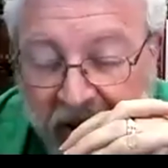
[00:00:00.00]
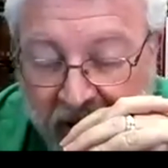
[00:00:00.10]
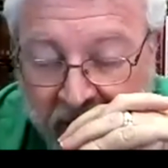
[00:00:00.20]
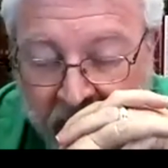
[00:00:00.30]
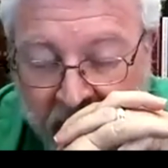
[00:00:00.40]

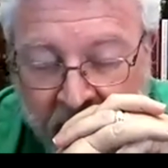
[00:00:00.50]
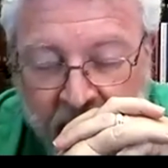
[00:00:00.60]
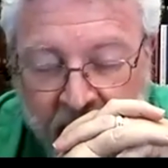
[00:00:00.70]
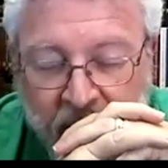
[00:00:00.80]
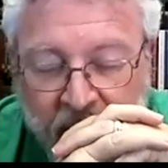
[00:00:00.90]
am
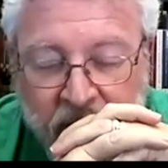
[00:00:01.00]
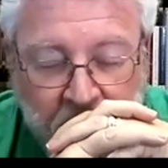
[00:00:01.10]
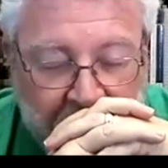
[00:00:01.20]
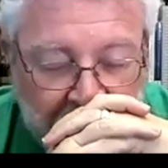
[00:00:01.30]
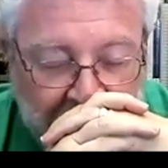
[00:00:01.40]
to
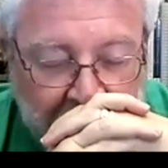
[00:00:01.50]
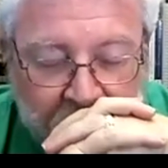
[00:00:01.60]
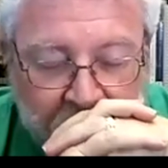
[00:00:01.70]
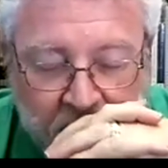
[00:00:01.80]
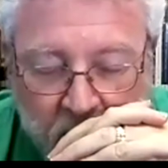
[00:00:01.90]
have been
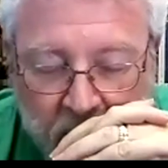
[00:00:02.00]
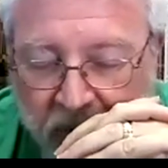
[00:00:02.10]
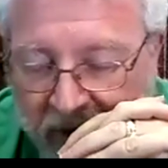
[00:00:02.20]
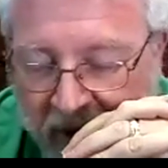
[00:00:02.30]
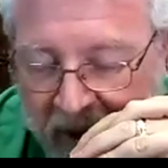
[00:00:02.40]
able to work
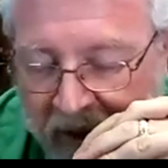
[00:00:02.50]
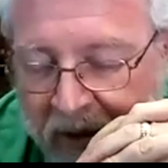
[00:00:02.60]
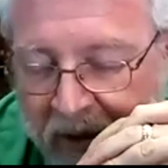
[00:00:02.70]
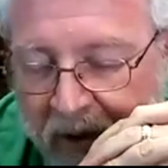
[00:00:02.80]
with Ken